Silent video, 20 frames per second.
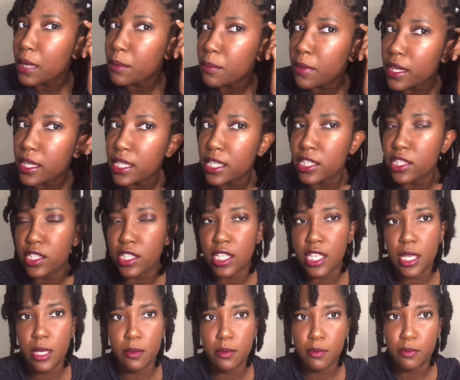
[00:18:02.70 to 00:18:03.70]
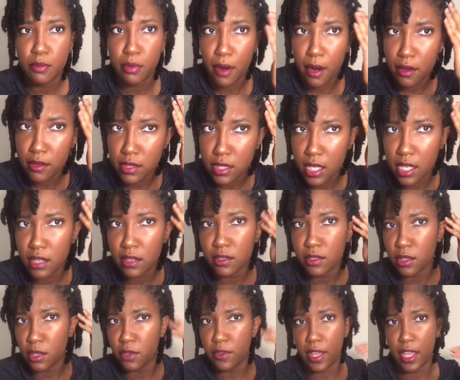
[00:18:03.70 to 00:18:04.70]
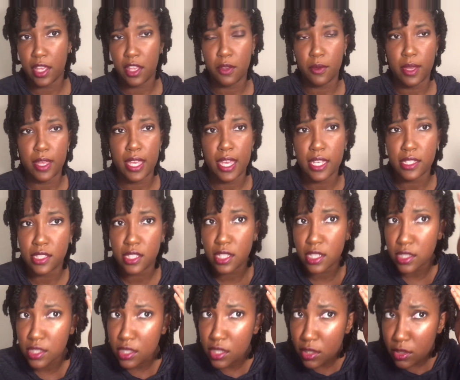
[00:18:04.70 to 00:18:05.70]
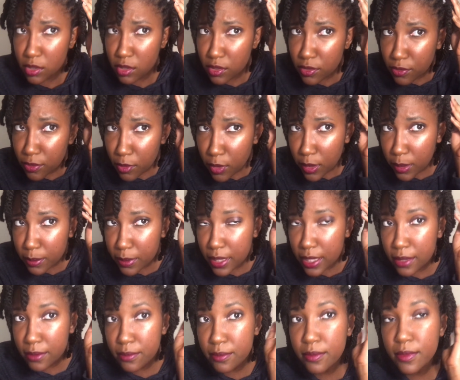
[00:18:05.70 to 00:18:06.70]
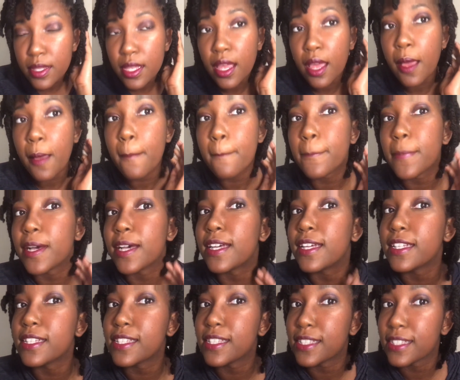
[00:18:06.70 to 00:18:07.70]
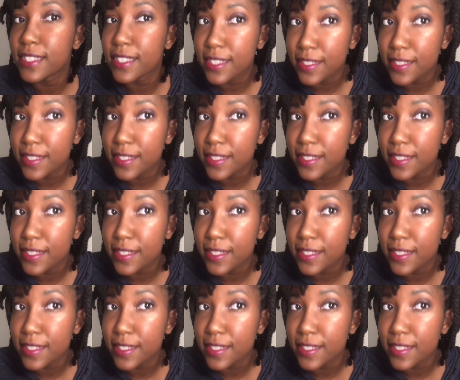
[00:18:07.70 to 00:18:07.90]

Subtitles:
I might need to keep browsing. I don't know if AOA has the concealers for me, but